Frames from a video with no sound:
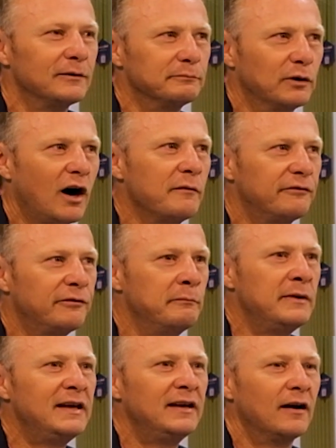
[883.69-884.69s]
But for
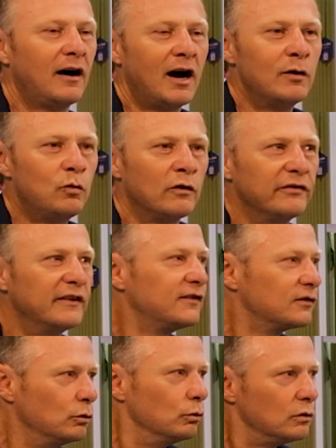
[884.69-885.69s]
me, I want the
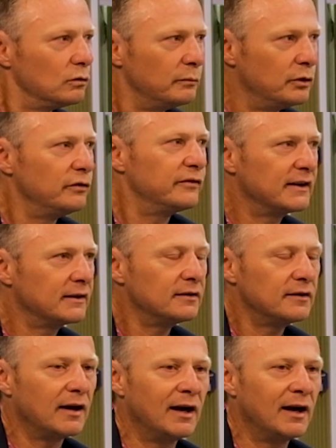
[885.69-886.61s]
school moving.